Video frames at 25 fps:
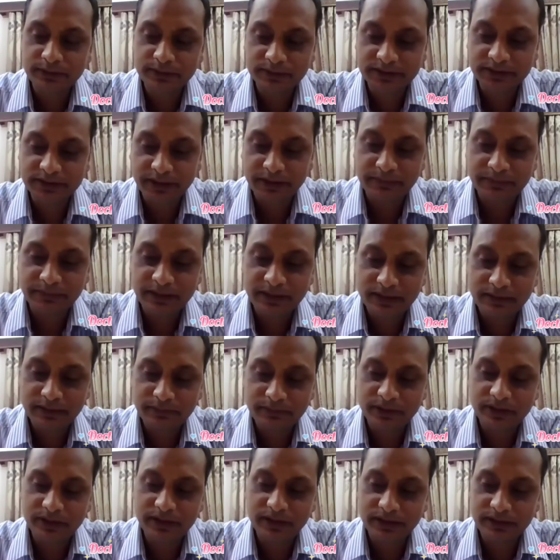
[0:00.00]
co-chairman,
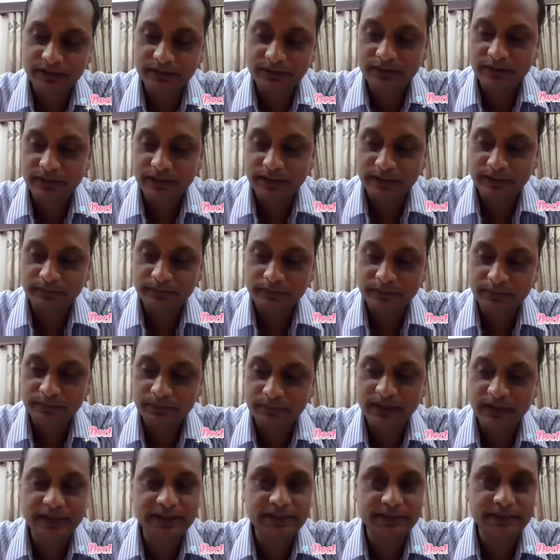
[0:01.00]
moderator, and
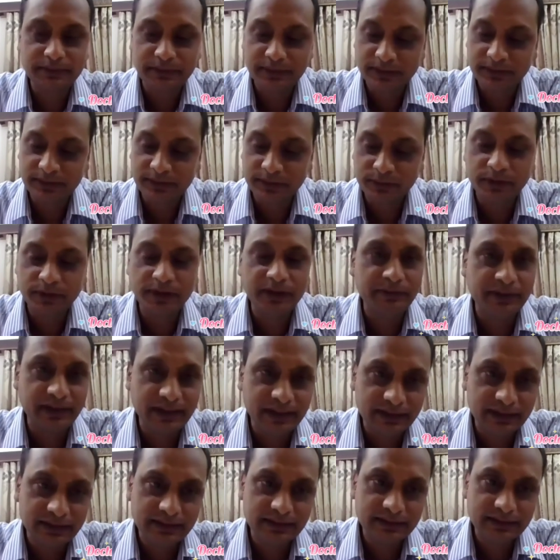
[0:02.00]
participant, good
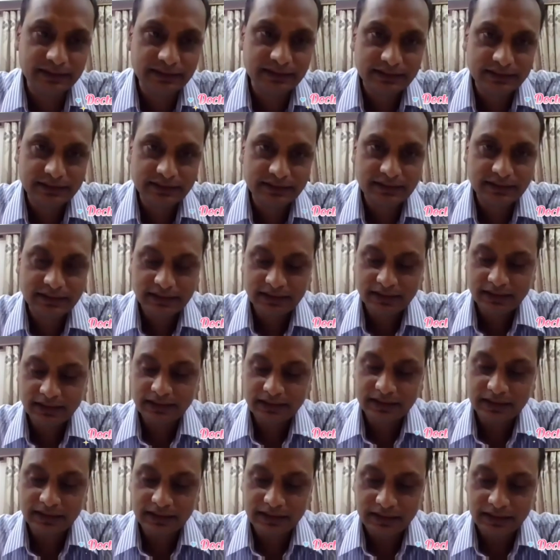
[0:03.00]
evening.
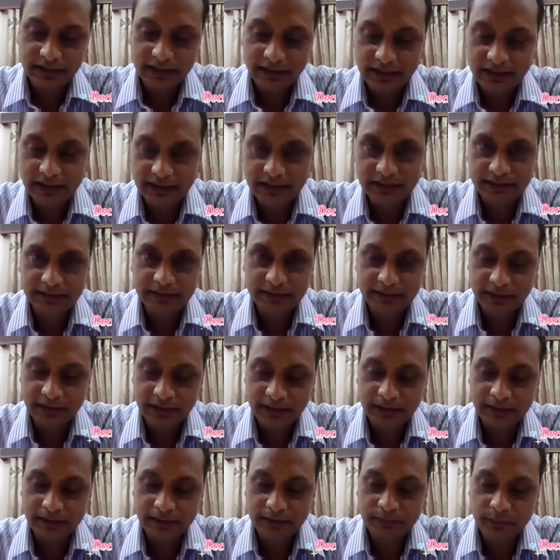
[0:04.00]
A
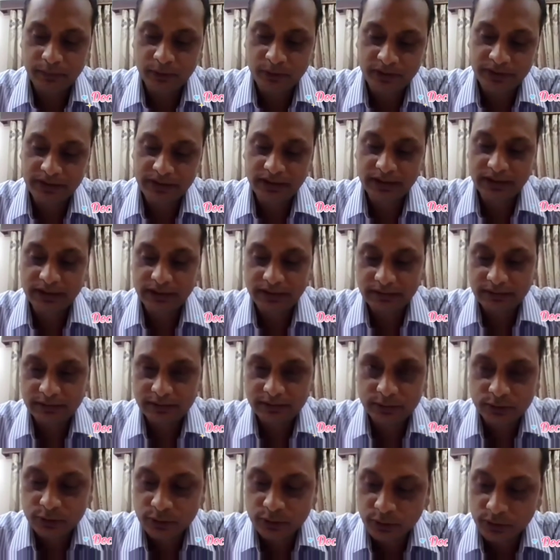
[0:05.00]

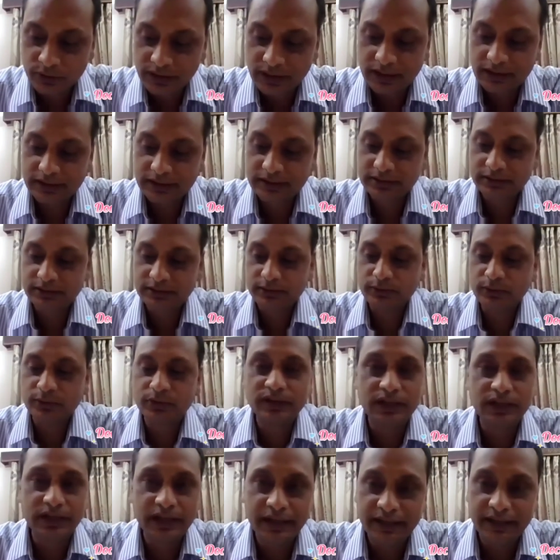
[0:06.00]
42 years
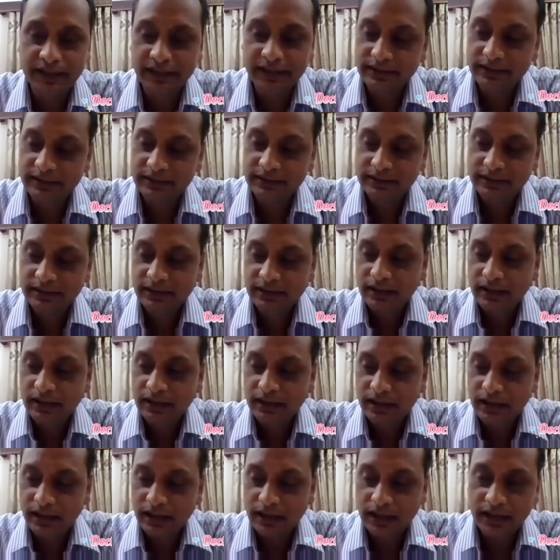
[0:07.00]
old lady,
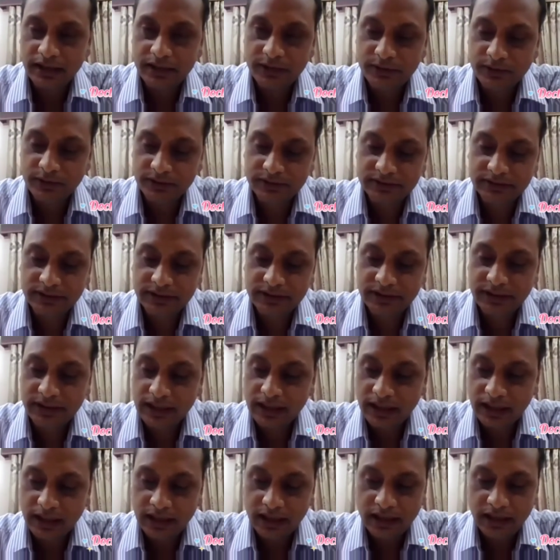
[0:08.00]
hydroxy
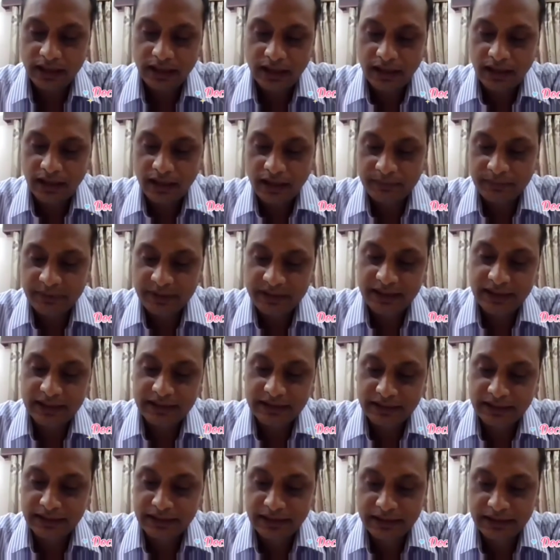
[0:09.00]

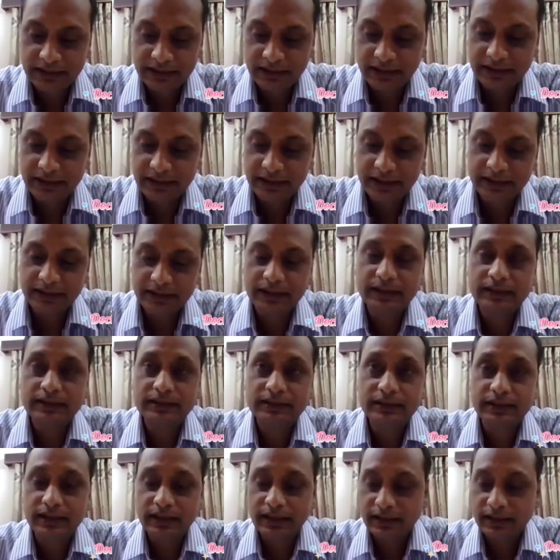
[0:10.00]
apatite integrated